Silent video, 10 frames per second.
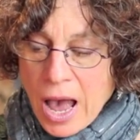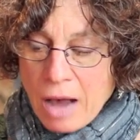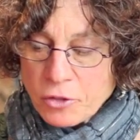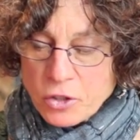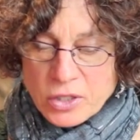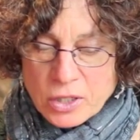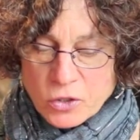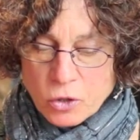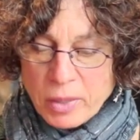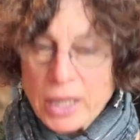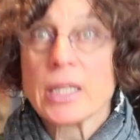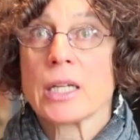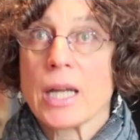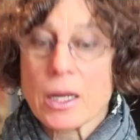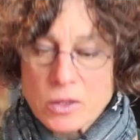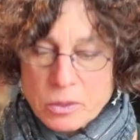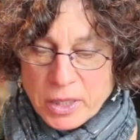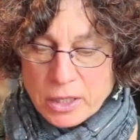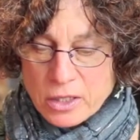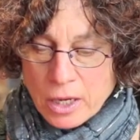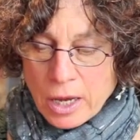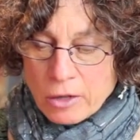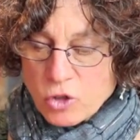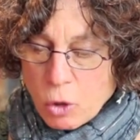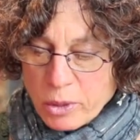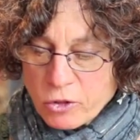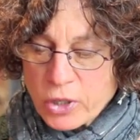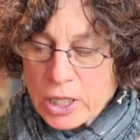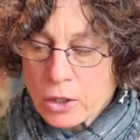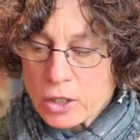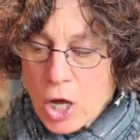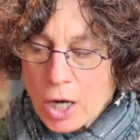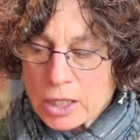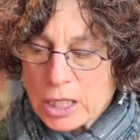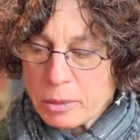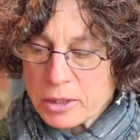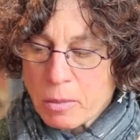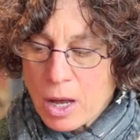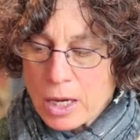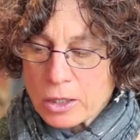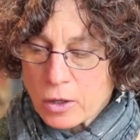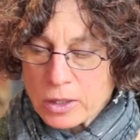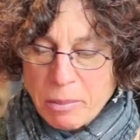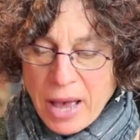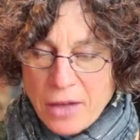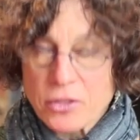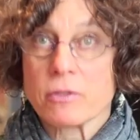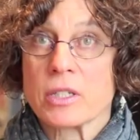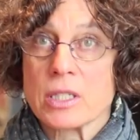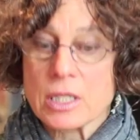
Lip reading: After Sister made the announcement, Jean Patrick could not keep his mind on the path of his